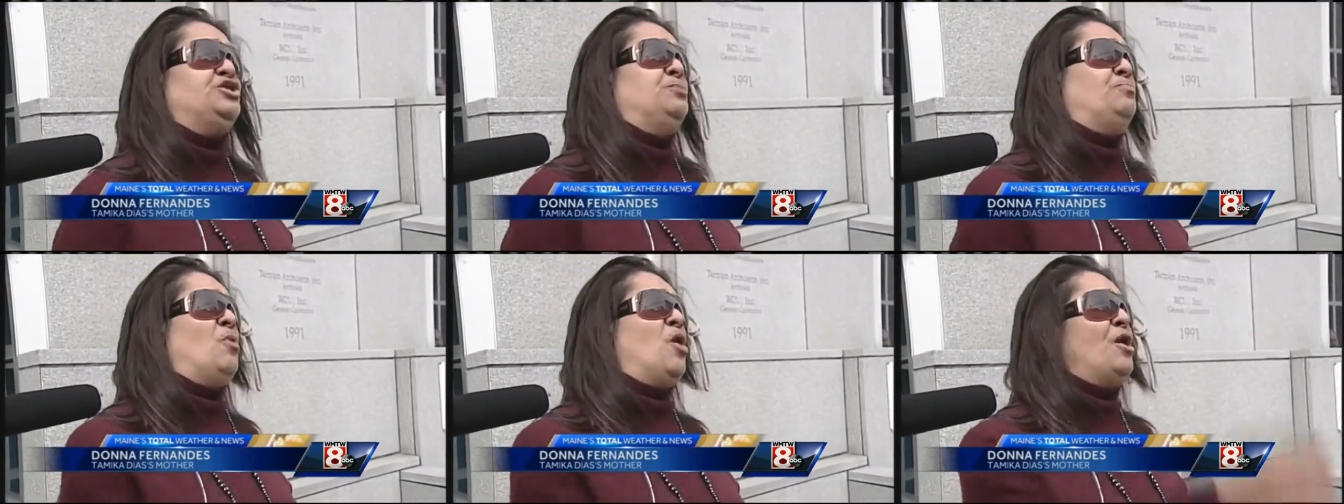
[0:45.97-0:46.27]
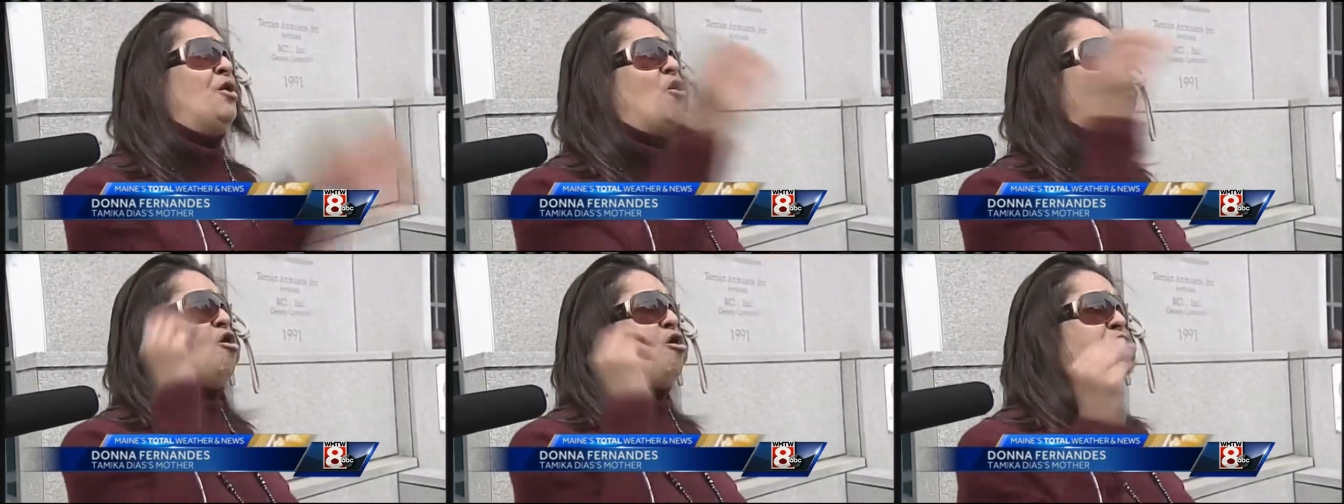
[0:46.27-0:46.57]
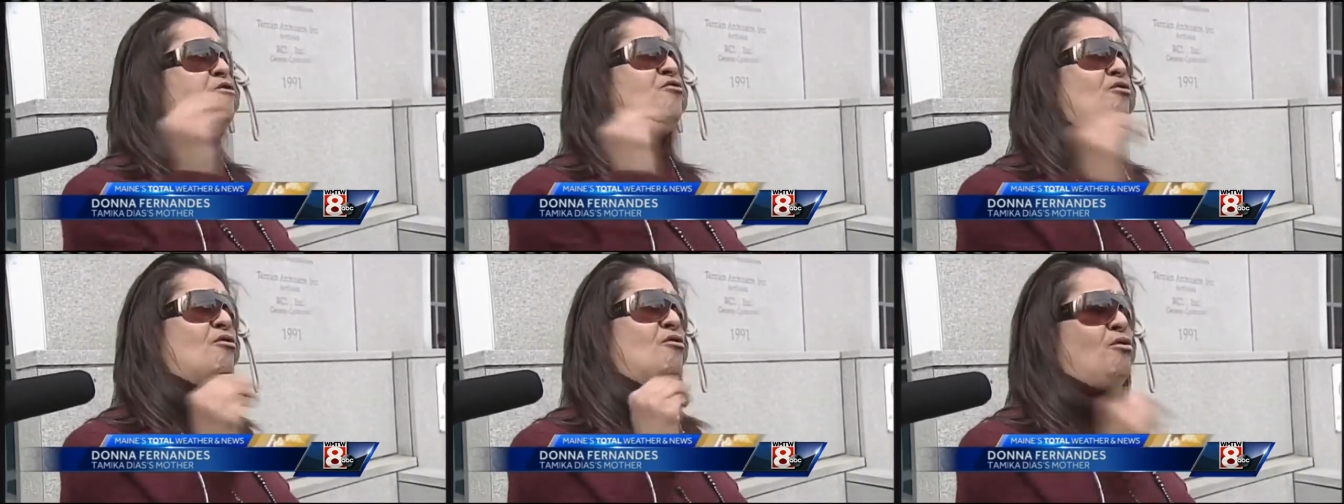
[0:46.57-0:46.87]
she bought
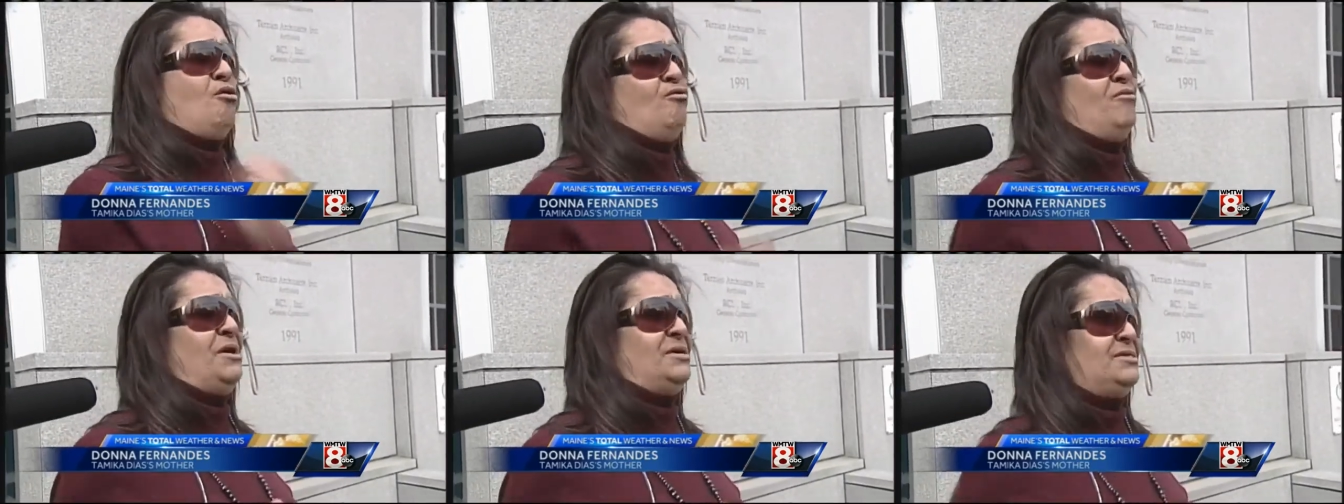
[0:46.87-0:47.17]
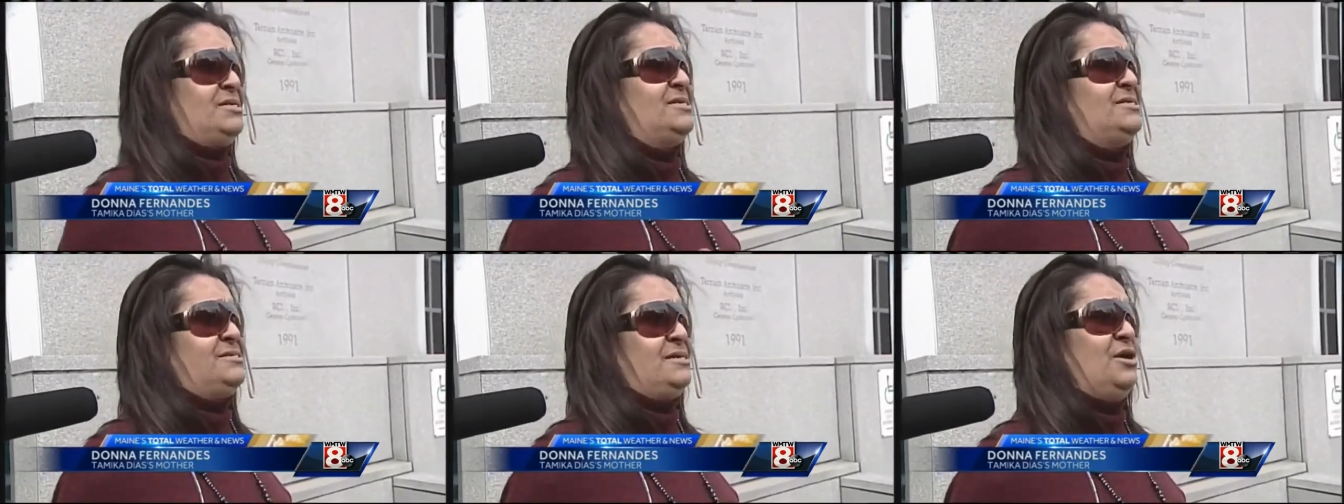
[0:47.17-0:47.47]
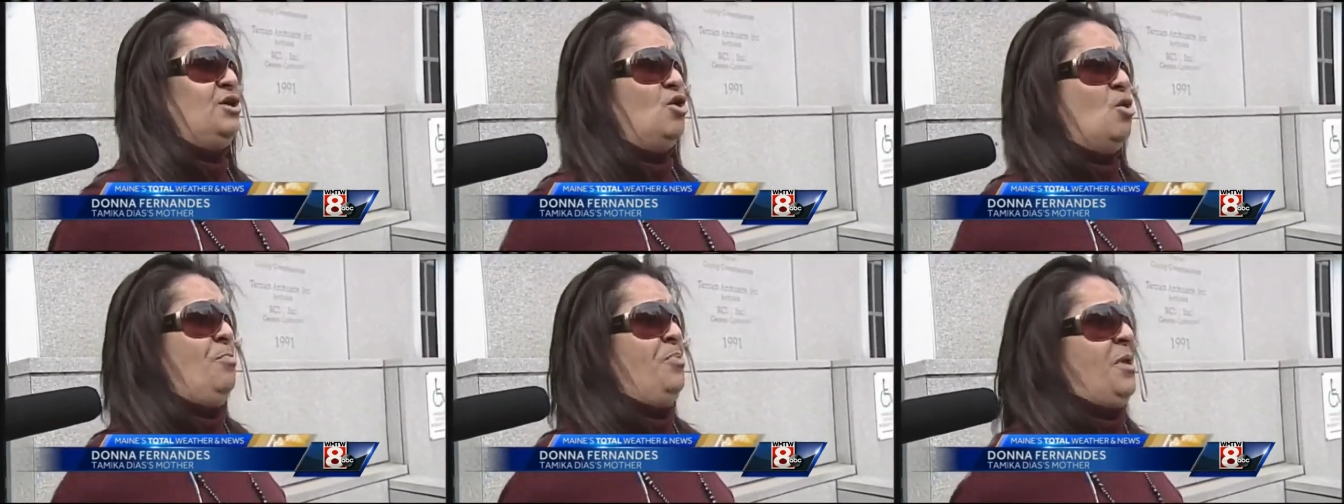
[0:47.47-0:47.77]
on her own as a
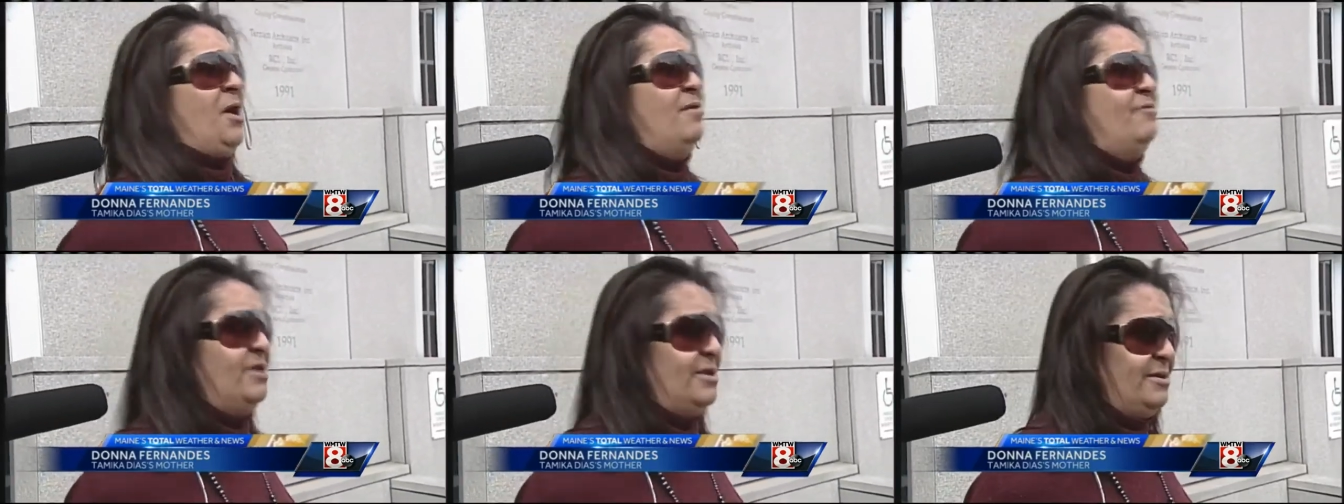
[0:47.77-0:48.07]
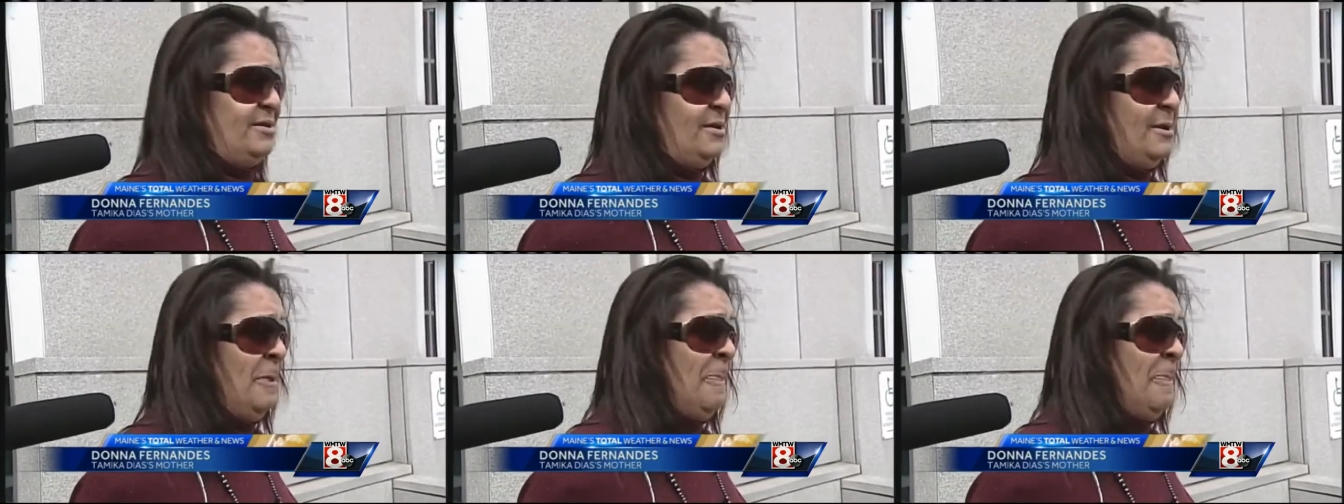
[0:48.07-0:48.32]
single parent.